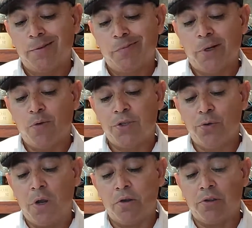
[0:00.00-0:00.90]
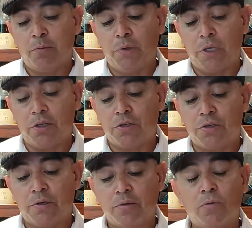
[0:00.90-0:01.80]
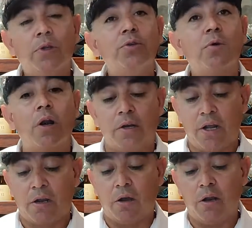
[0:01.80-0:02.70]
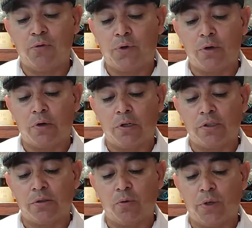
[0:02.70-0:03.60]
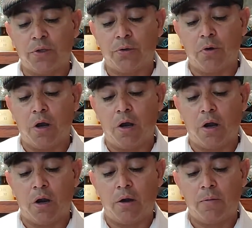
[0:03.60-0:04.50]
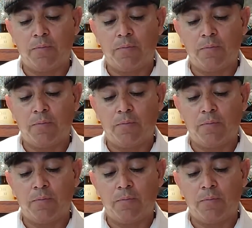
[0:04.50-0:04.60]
But when you are on the beach, when you are in a golf course, when you are